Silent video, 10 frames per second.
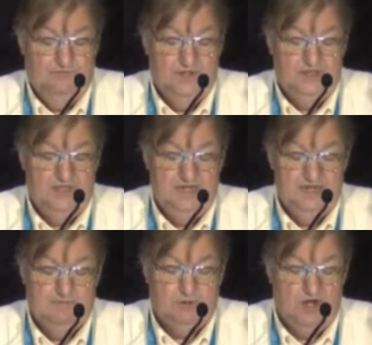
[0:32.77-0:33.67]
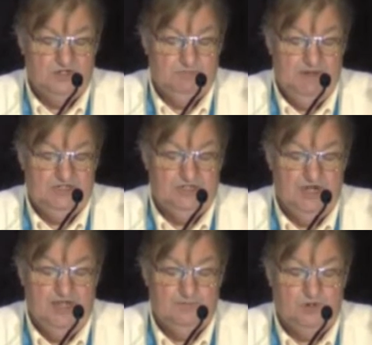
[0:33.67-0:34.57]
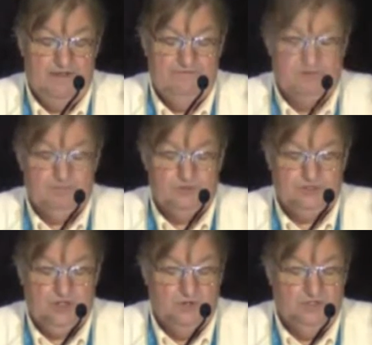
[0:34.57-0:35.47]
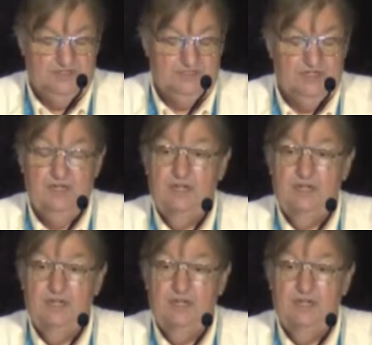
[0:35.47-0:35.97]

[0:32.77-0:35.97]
with the Bronx-based nonprofit Perscolas,